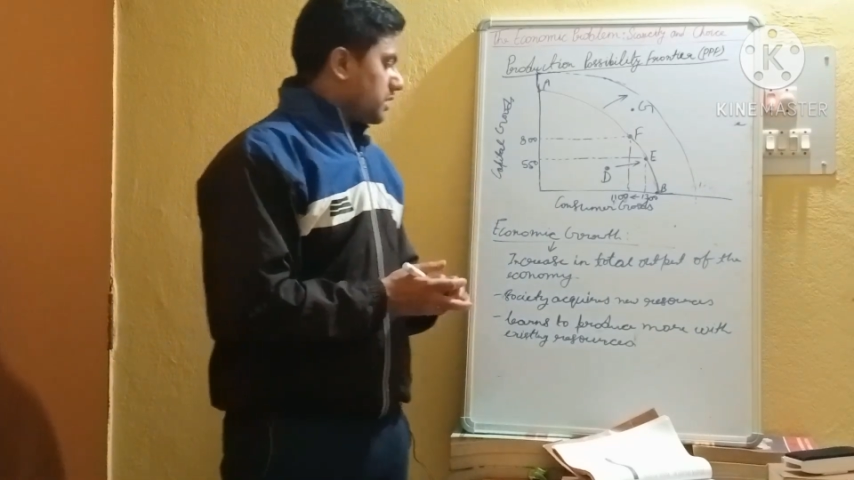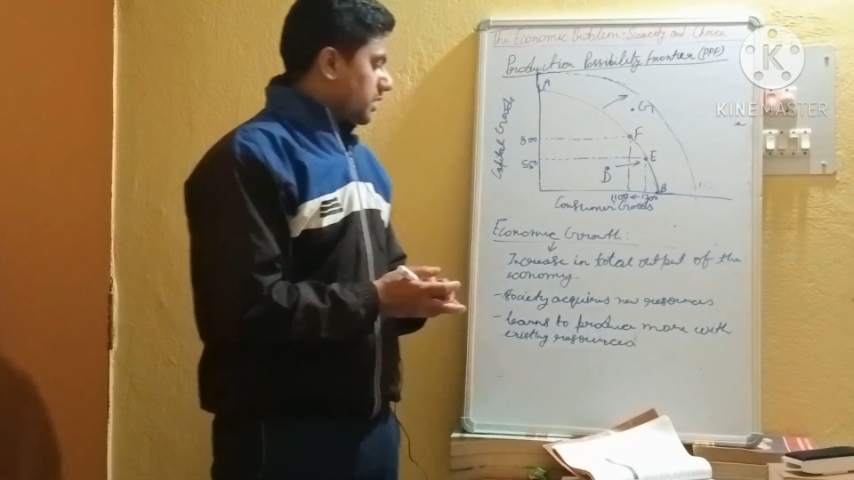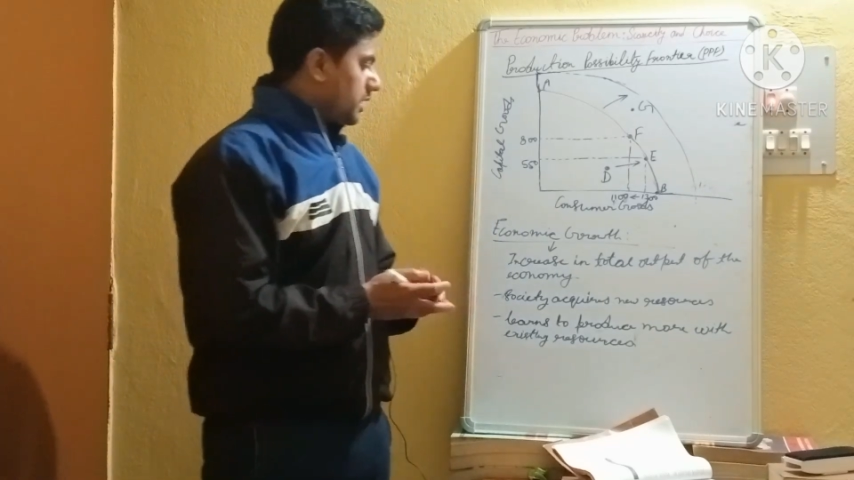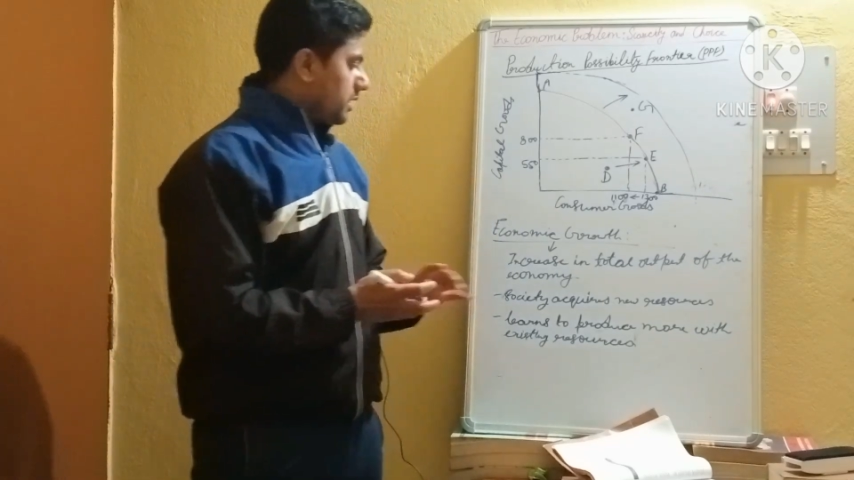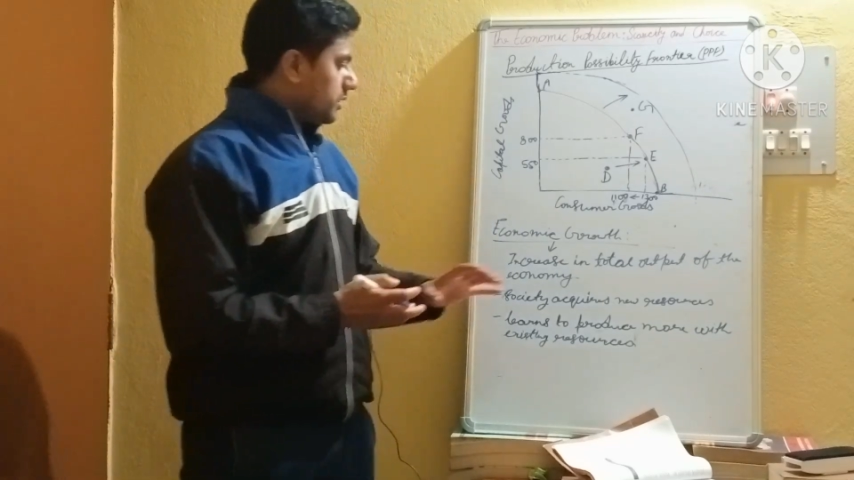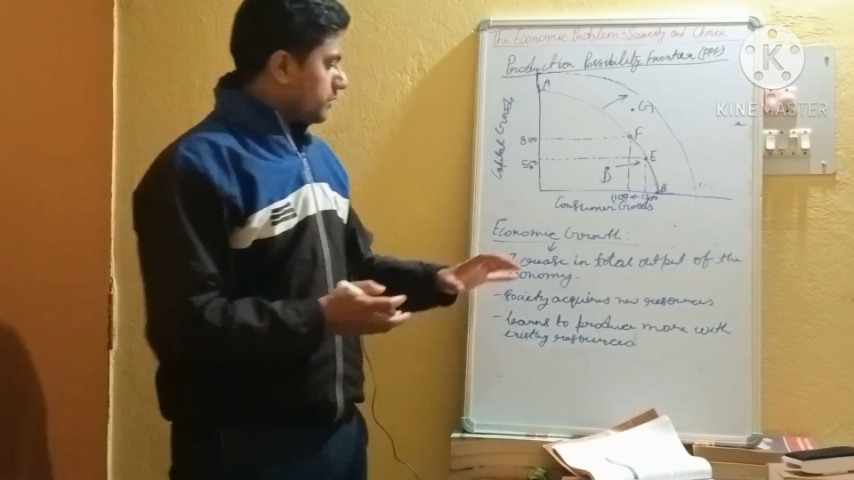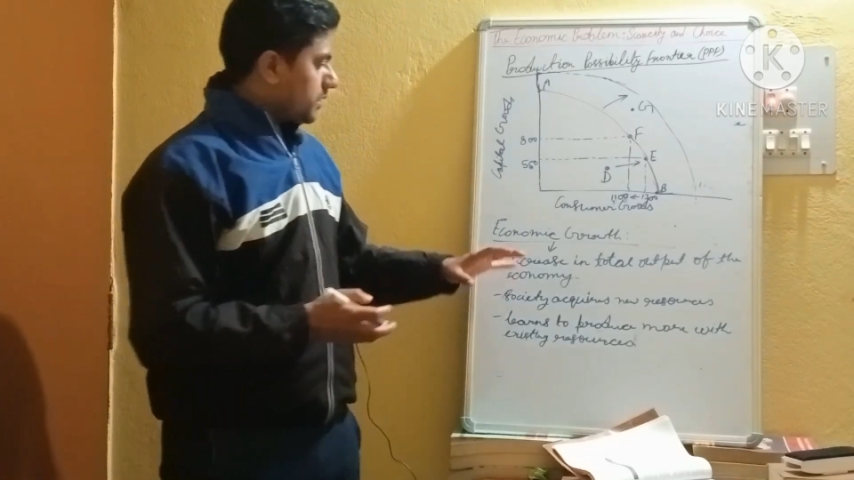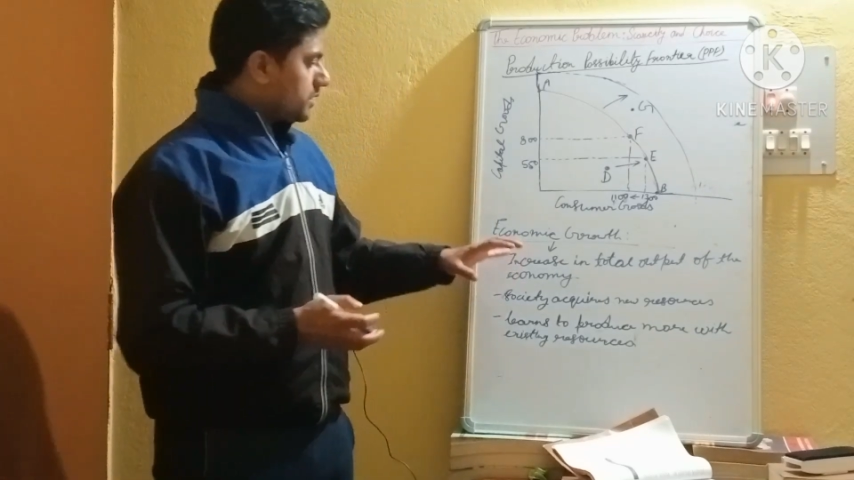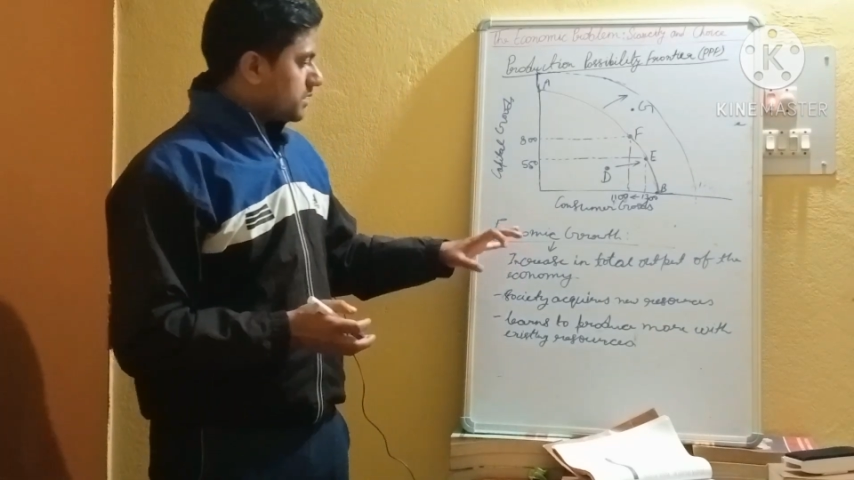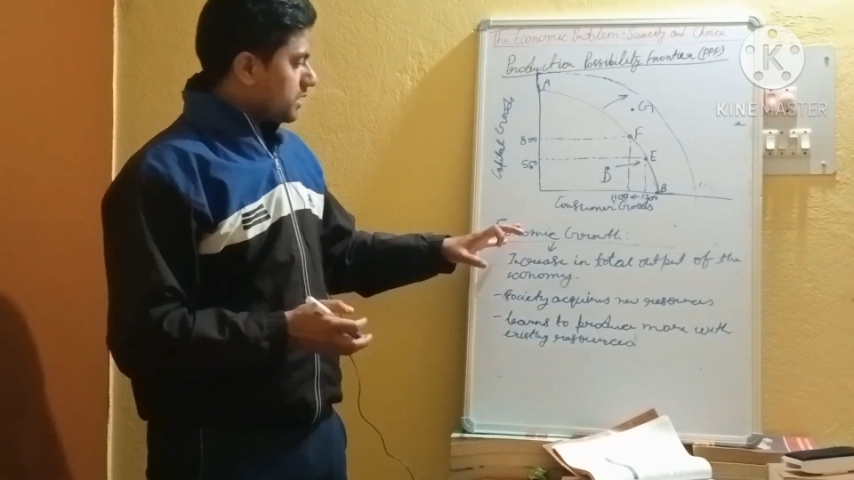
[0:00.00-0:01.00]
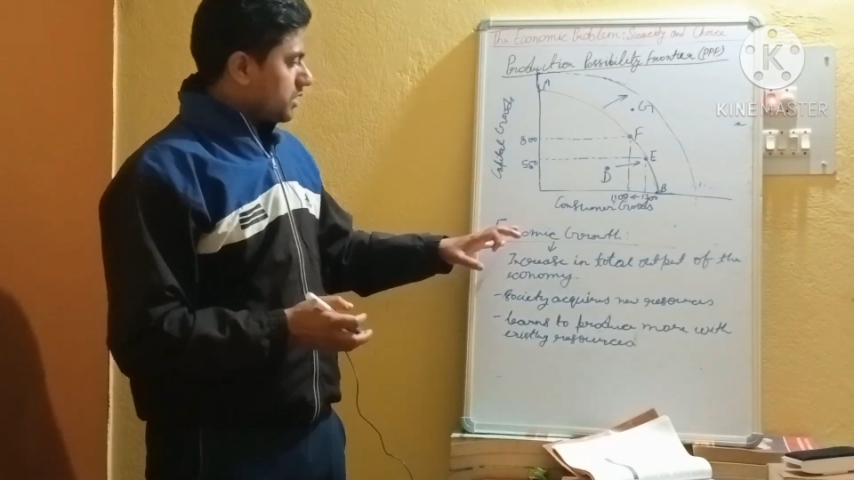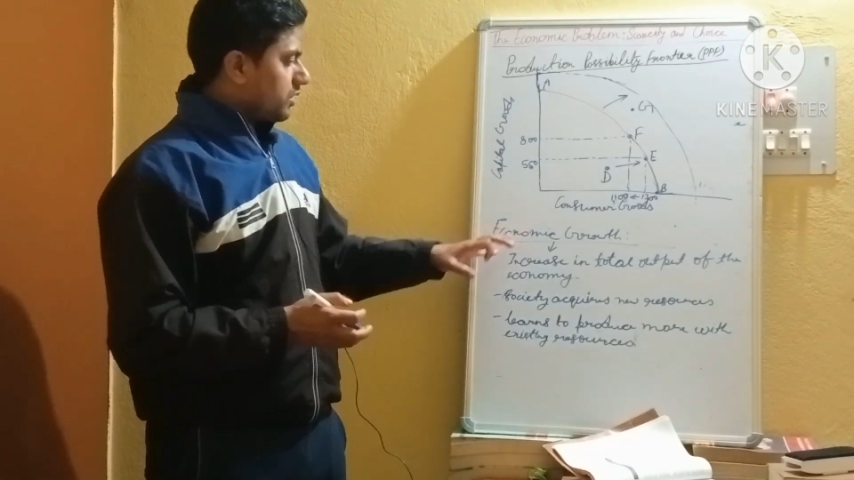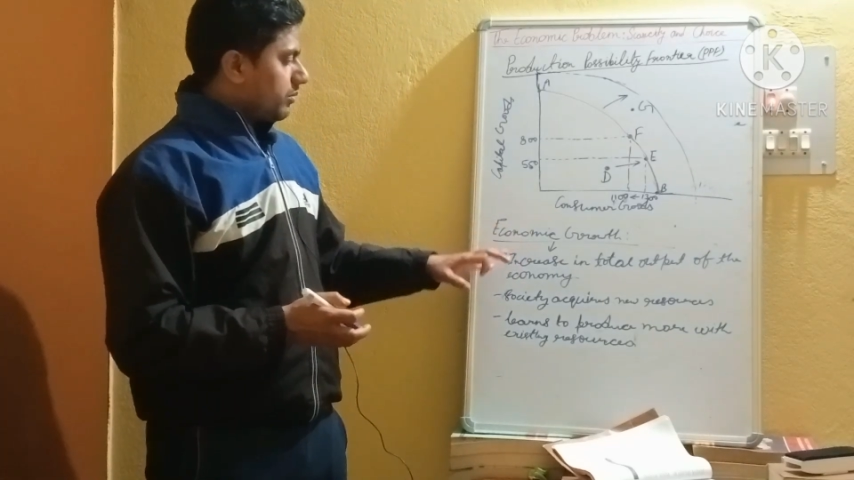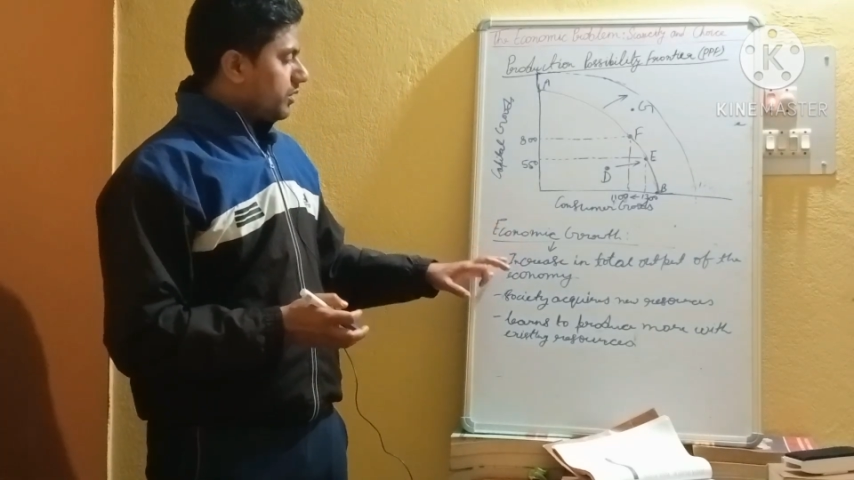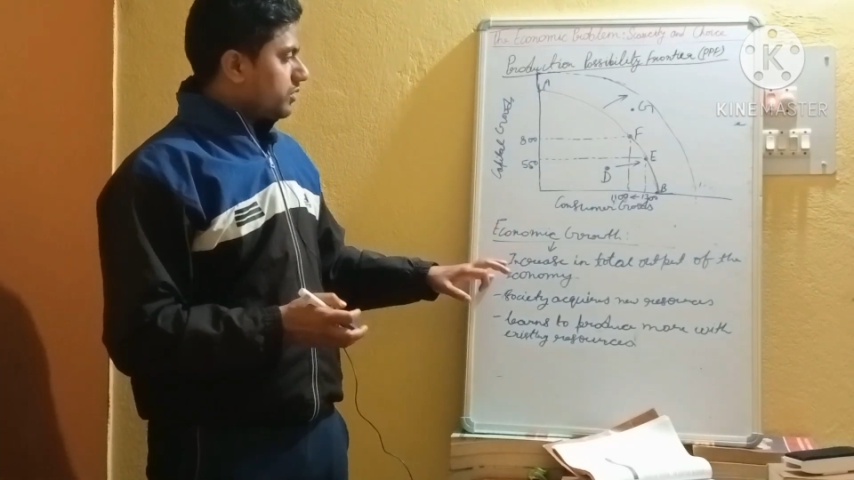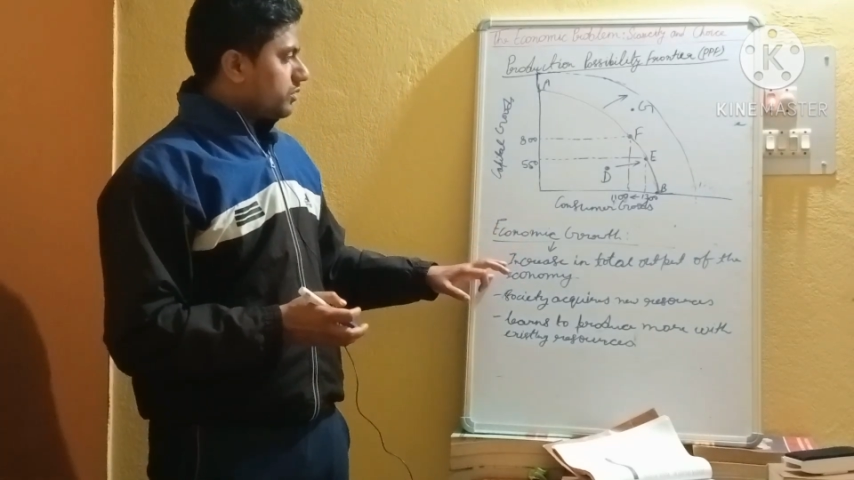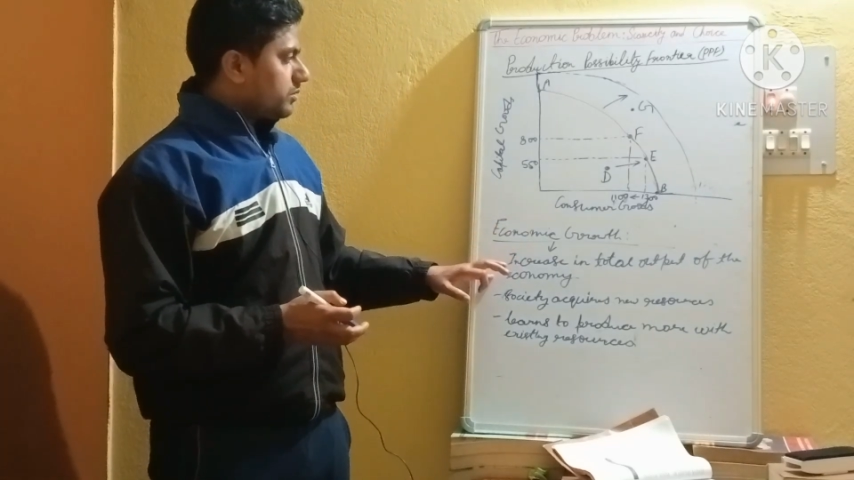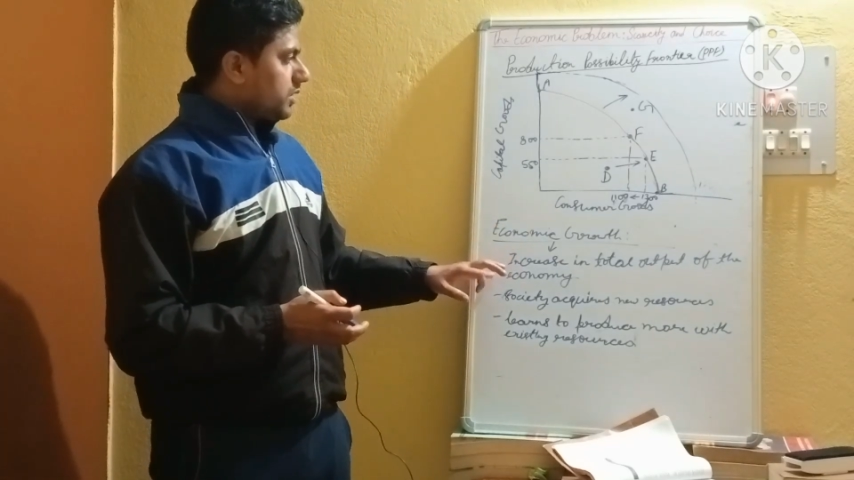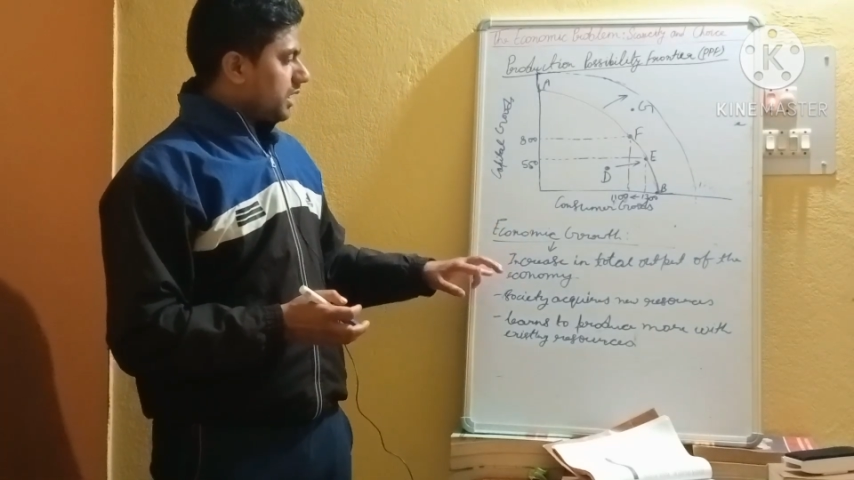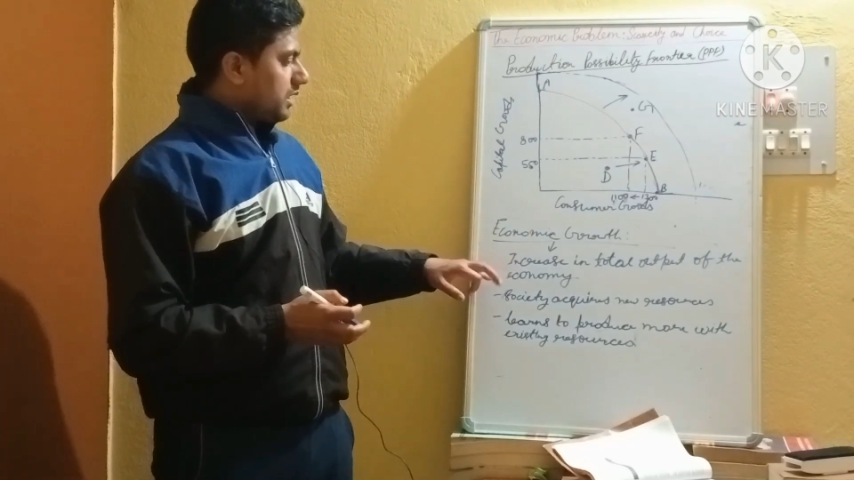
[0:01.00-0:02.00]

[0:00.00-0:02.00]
here you can see economic growth